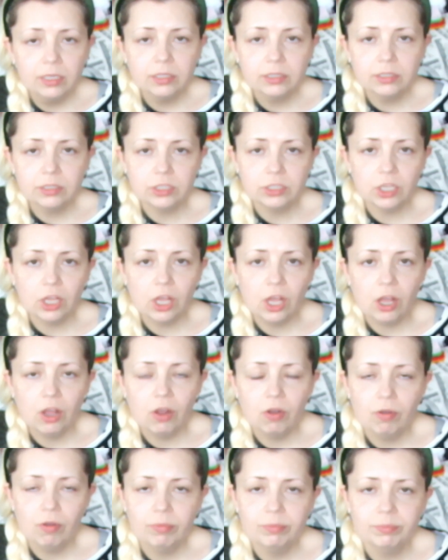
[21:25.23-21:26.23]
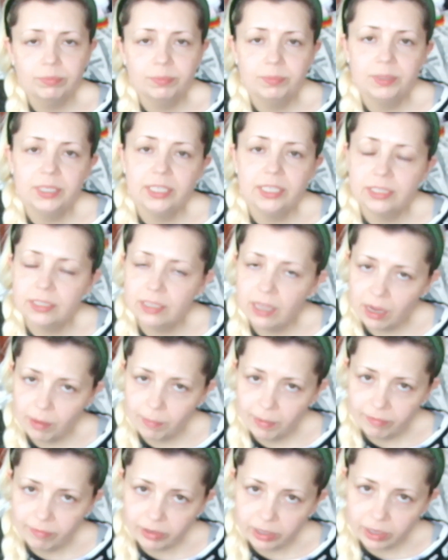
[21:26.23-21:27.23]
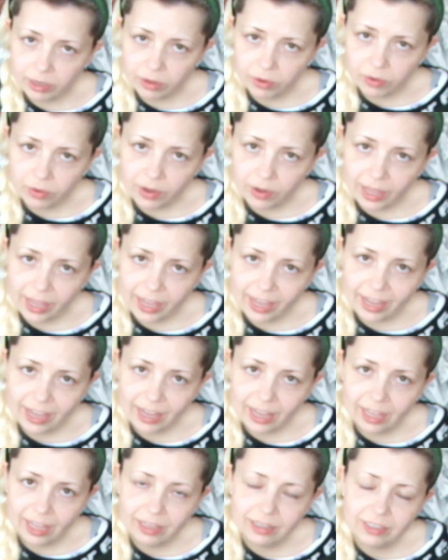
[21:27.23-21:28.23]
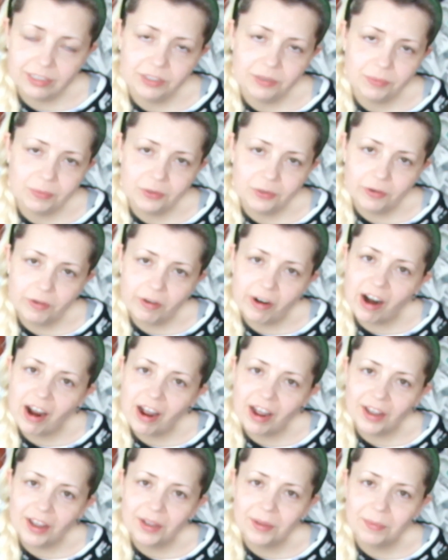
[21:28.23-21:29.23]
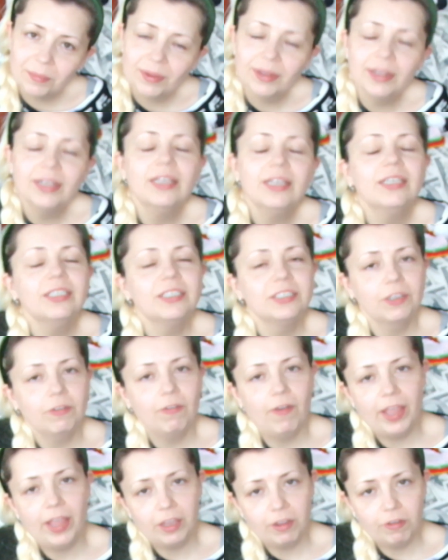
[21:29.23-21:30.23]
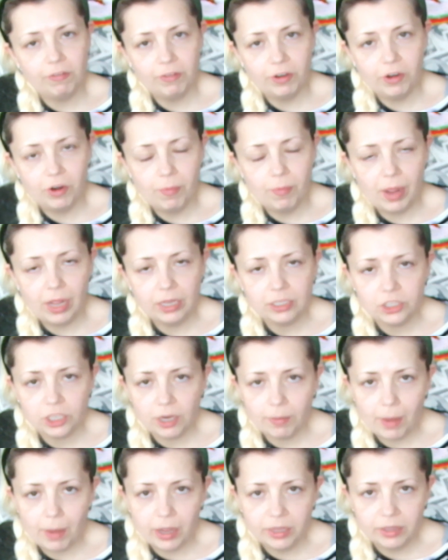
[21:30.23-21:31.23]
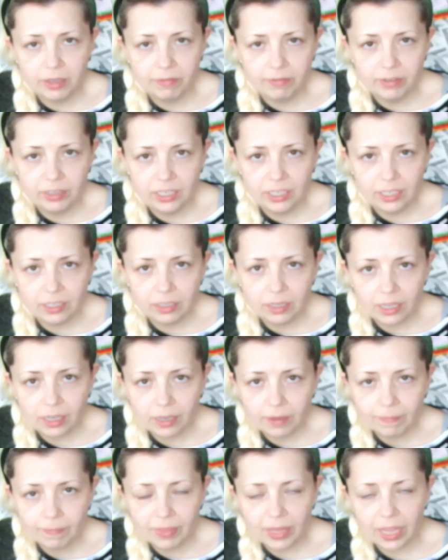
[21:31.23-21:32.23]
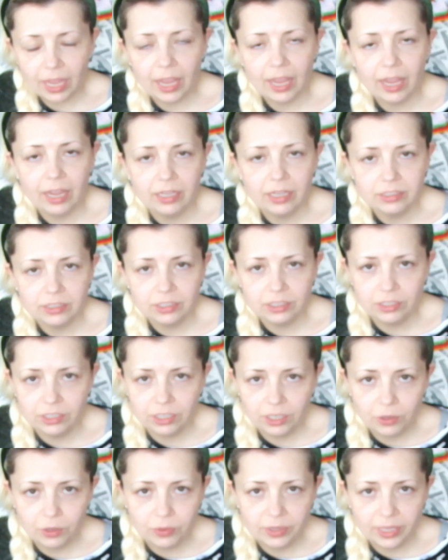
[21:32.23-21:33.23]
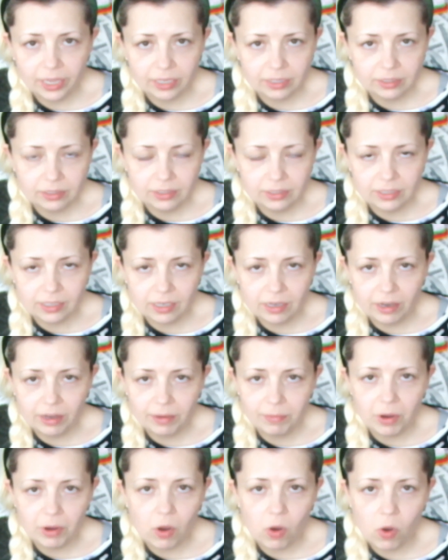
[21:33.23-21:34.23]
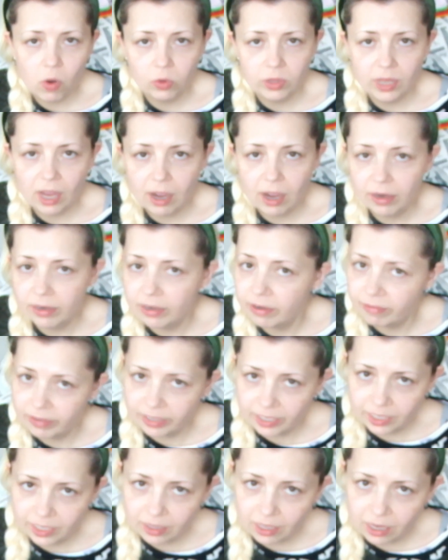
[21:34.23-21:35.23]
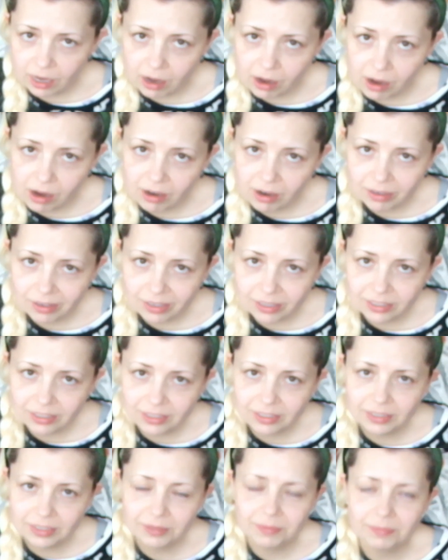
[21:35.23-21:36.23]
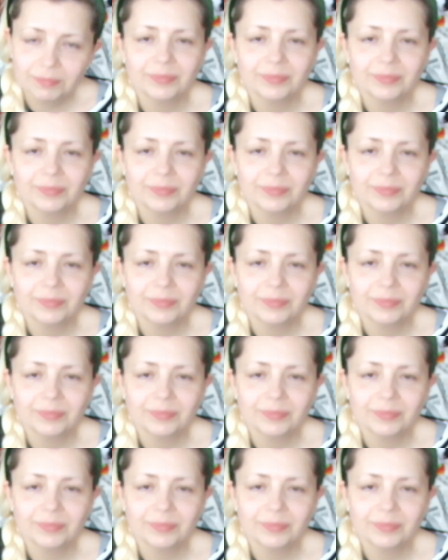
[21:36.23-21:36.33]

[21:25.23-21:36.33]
So please like my video and subscribe. So thank you very much. I'm Anna Vanila, and see you next time on Anna Vanila Arts.